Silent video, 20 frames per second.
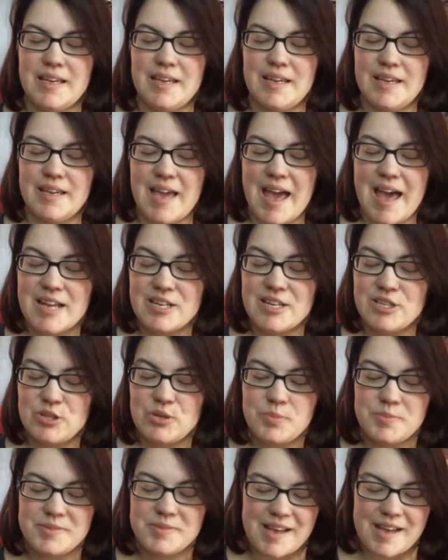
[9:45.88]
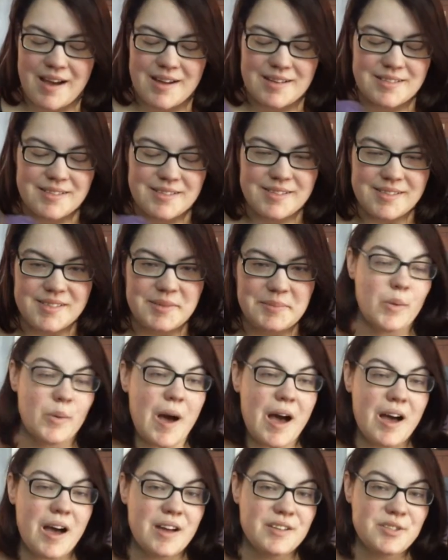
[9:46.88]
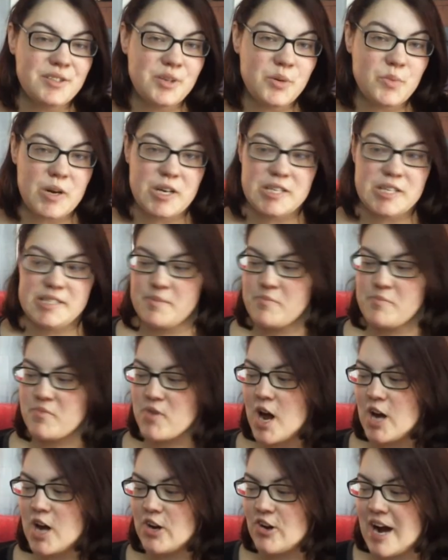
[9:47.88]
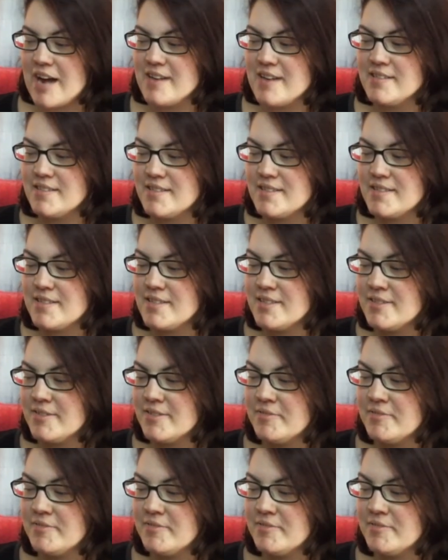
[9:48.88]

cat tube socks. On to works in progress.